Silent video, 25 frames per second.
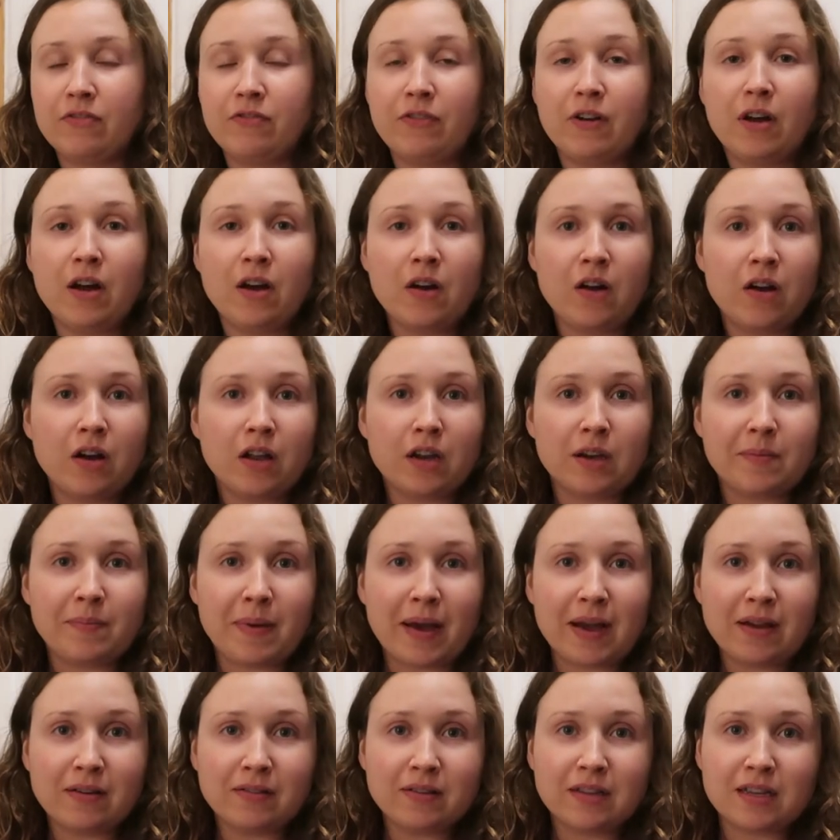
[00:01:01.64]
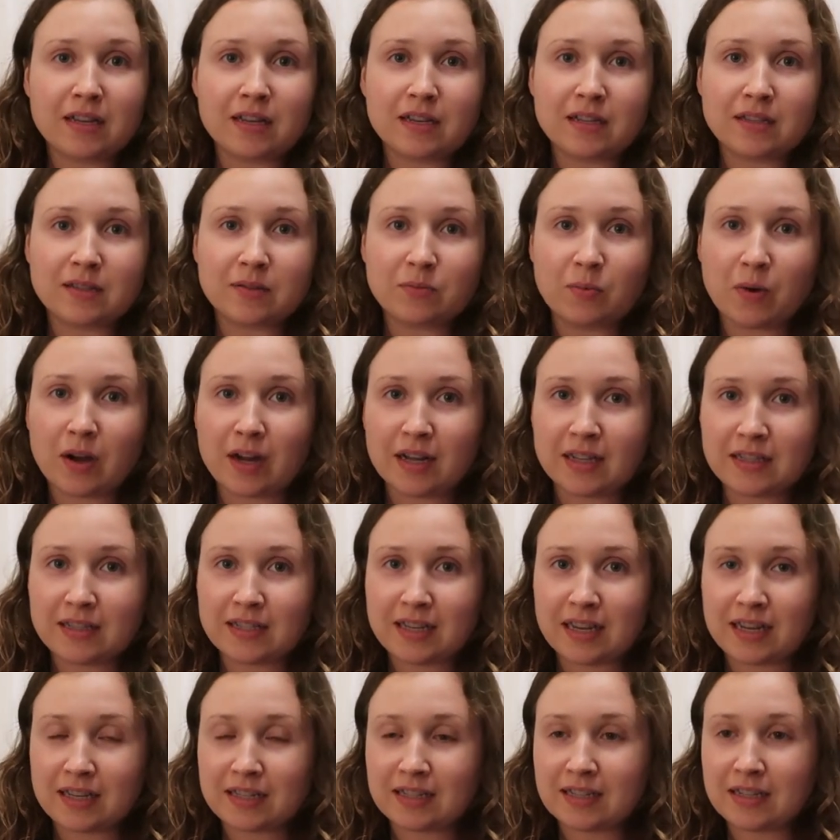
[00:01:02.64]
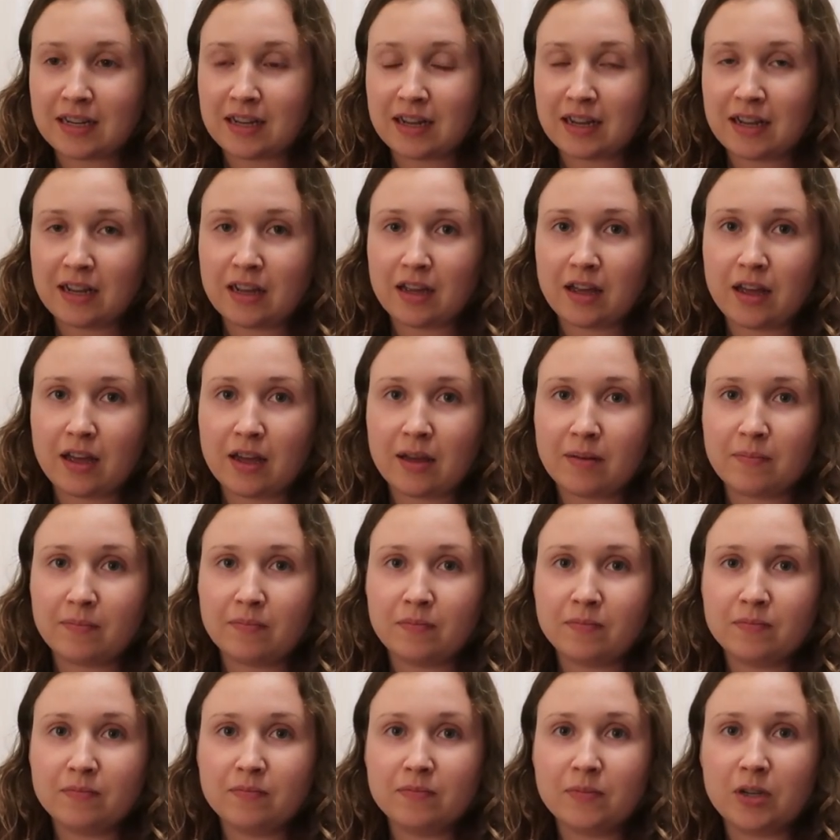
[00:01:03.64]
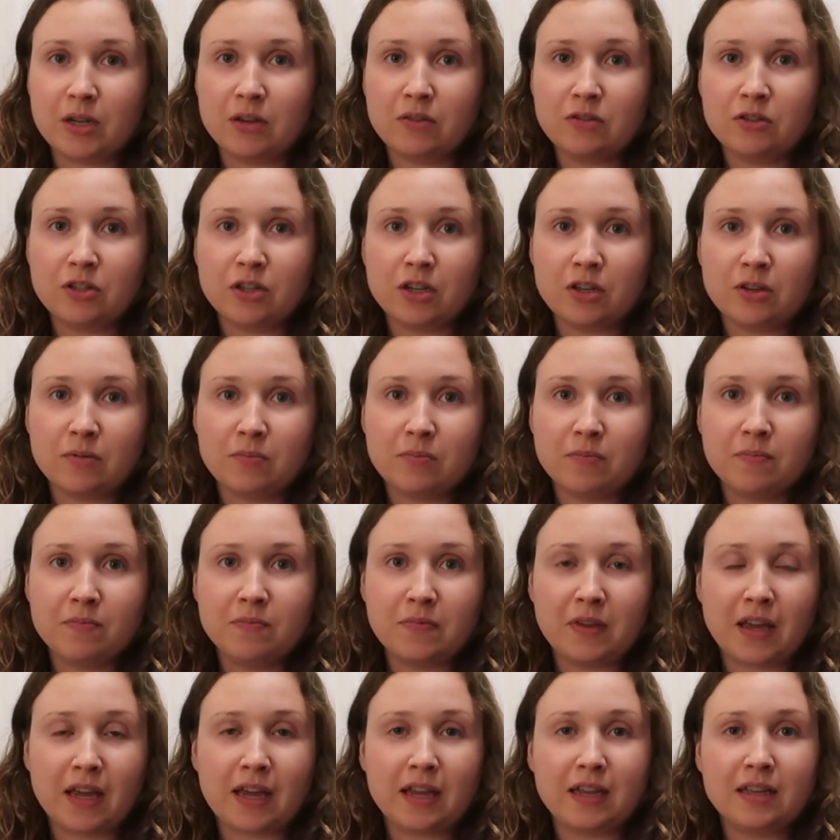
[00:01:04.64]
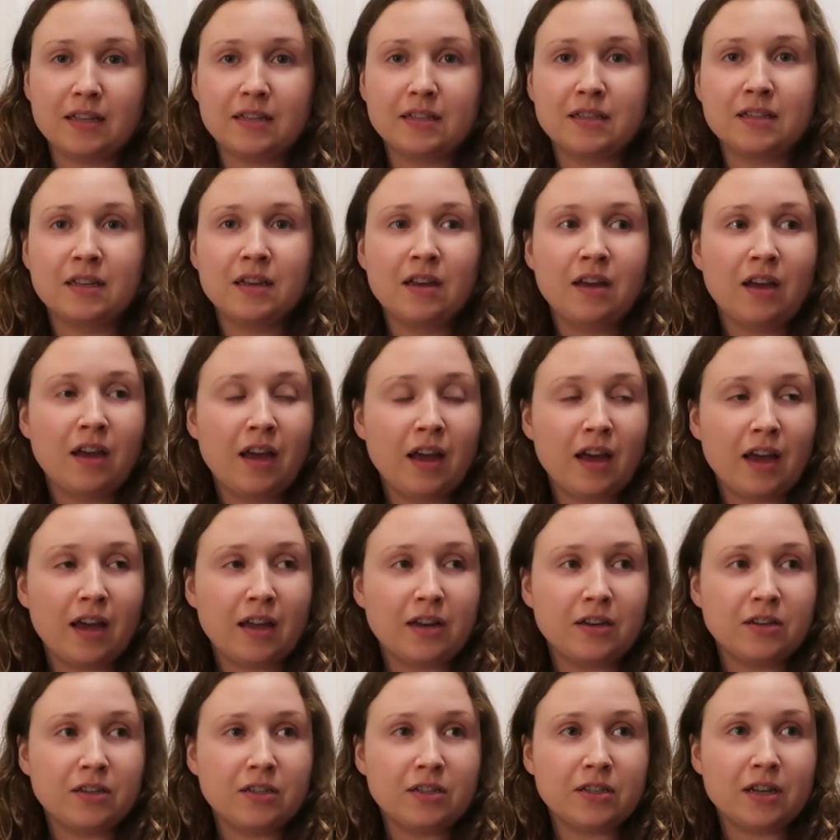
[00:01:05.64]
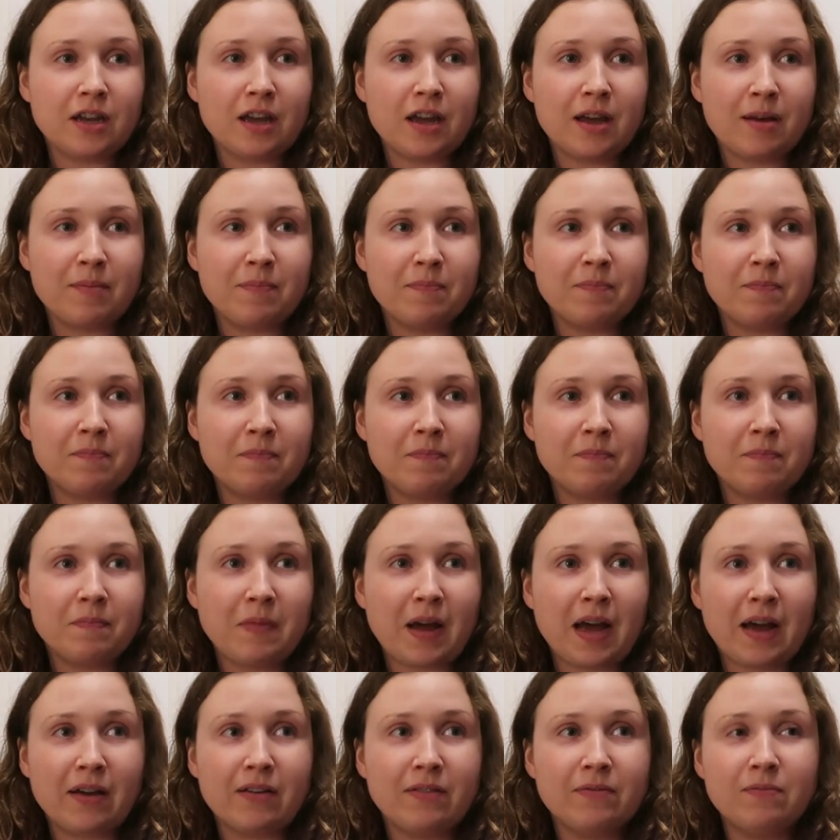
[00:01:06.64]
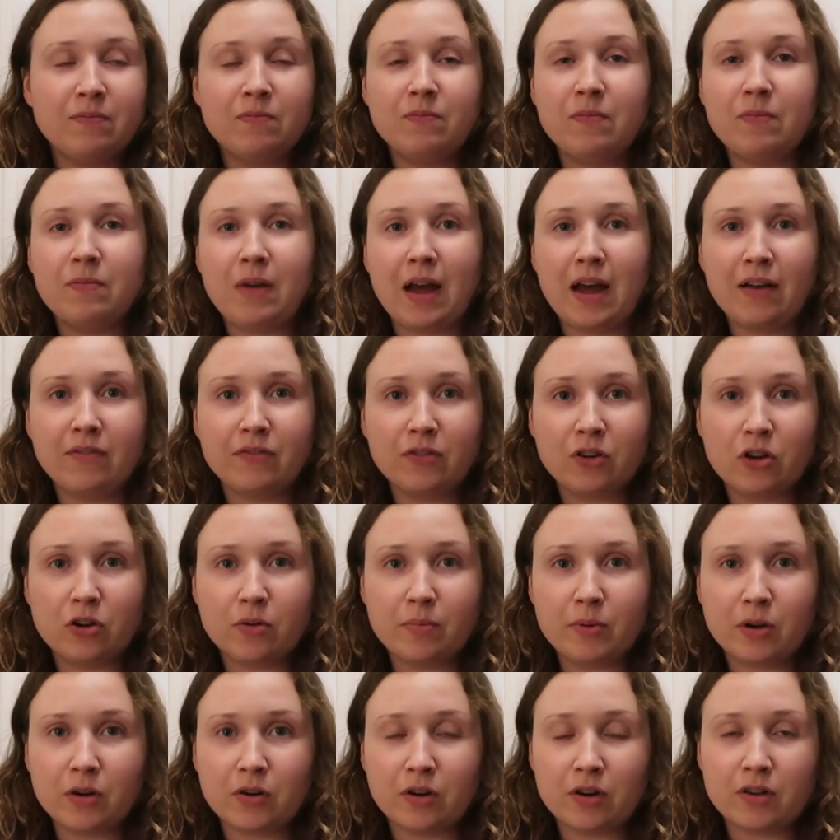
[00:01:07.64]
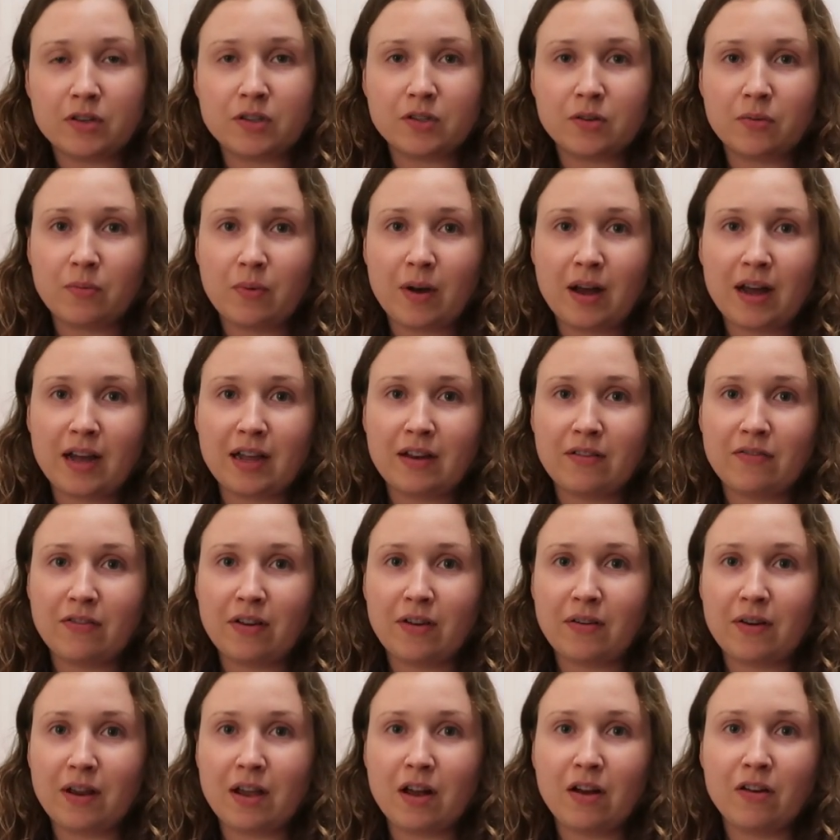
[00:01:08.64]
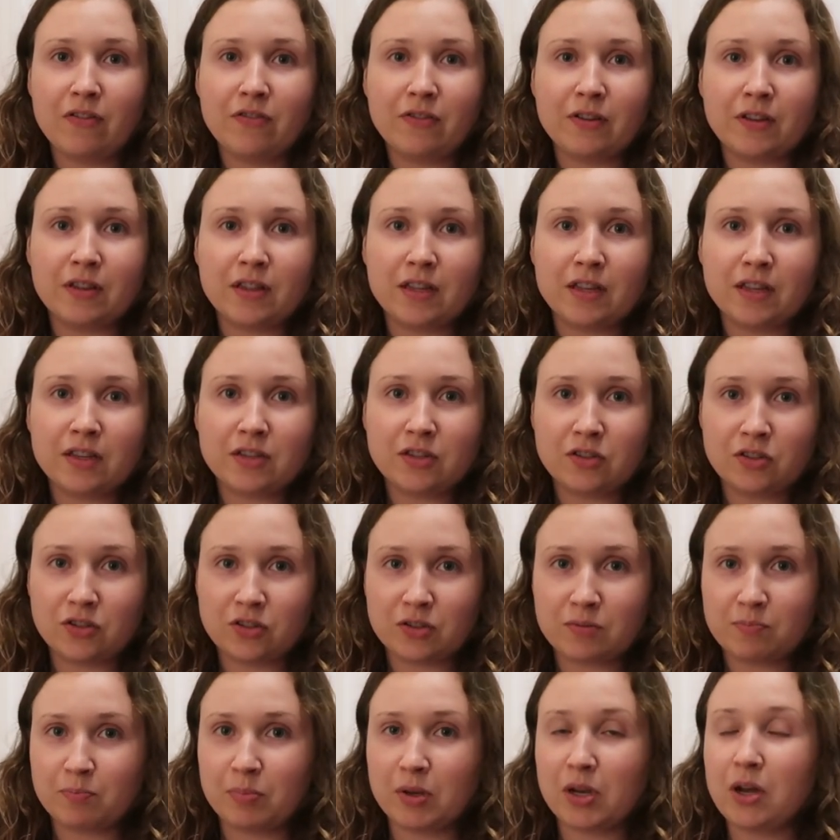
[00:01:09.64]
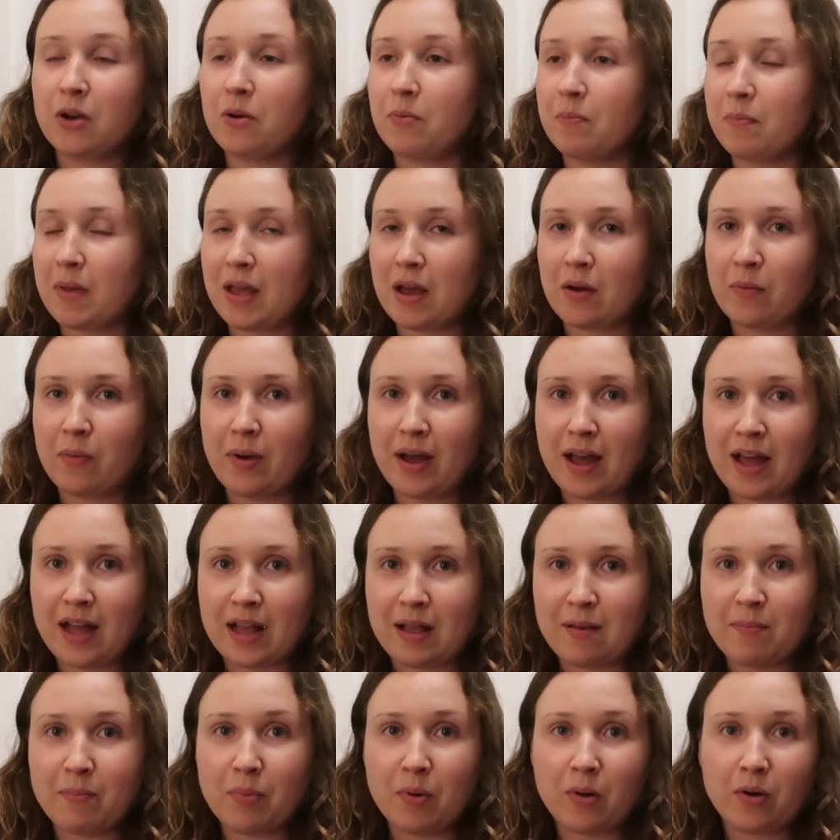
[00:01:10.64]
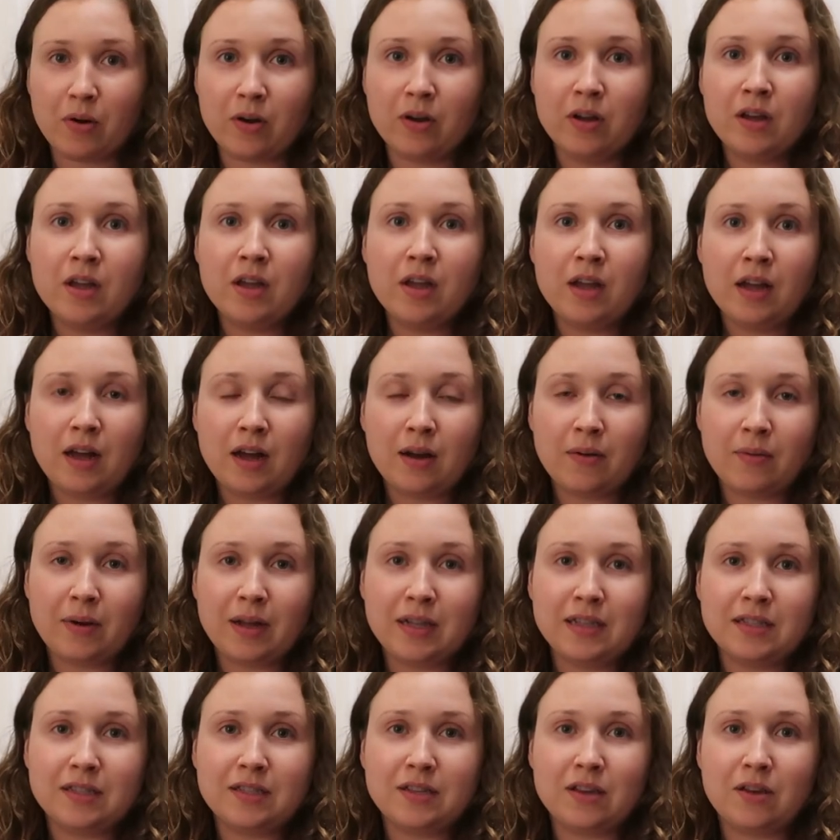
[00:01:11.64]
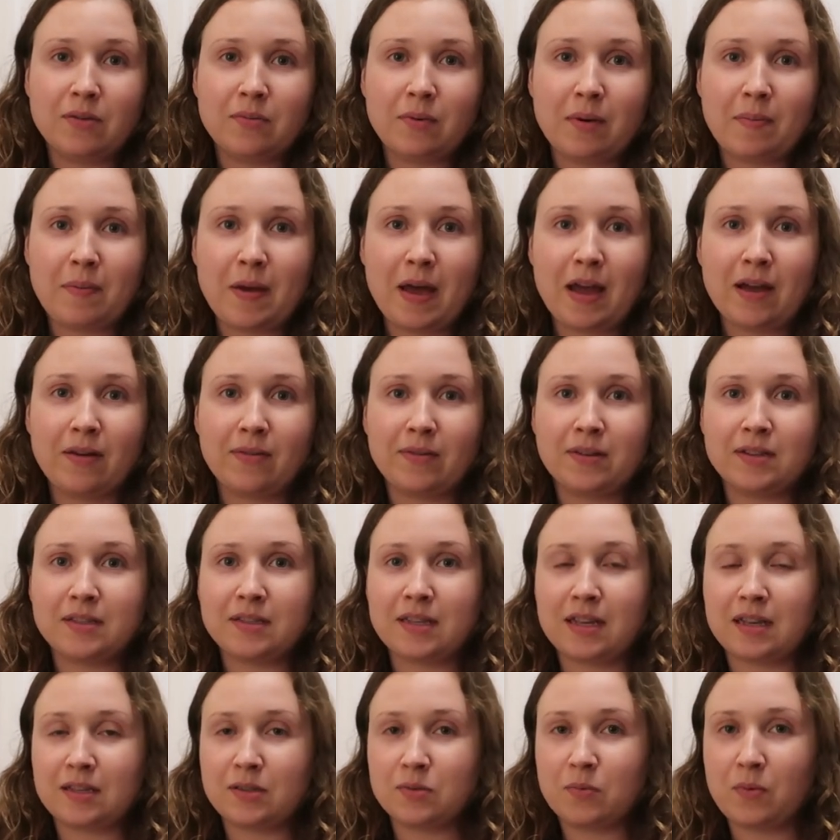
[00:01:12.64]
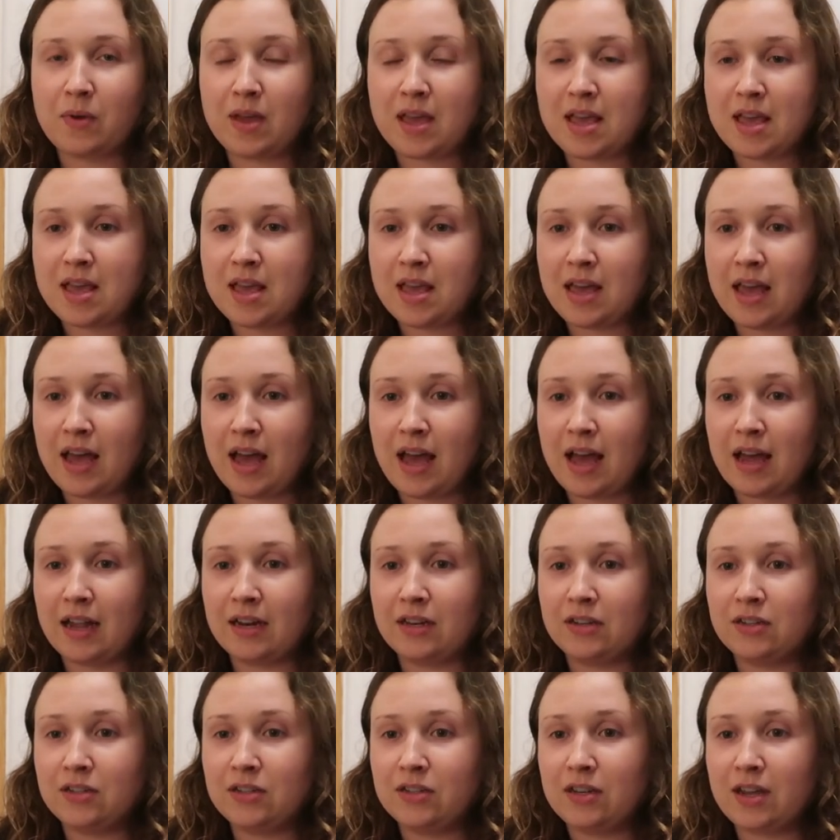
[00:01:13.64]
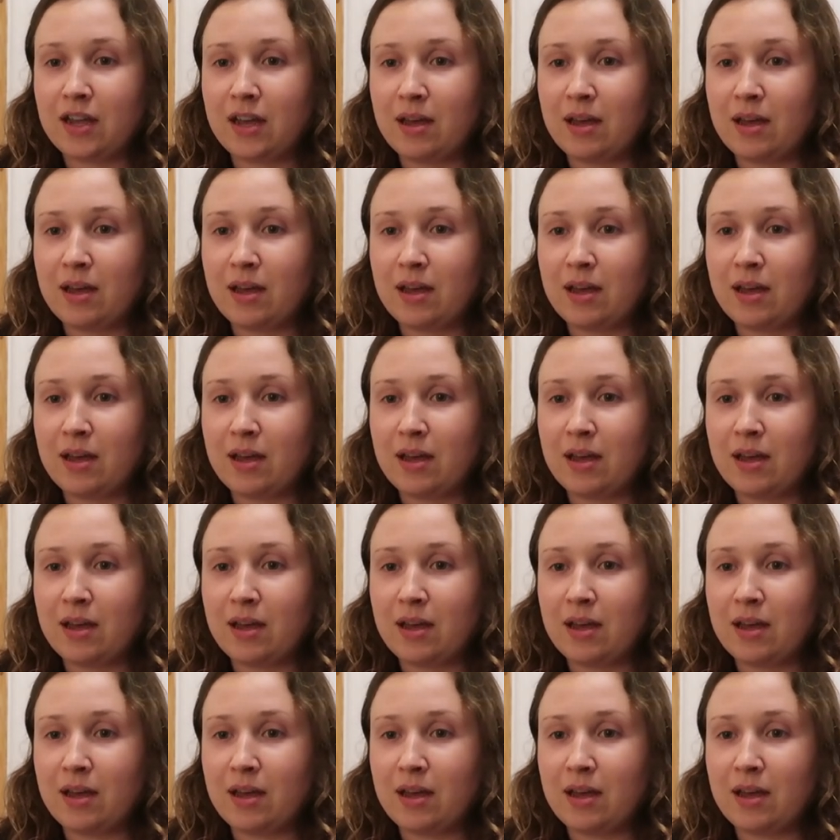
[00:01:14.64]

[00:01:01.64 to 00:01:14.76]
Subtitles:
forgot all about these wine tasting YouTube things, and I haven't come across a wine very often that's just blown me away, but I went to my parents last week and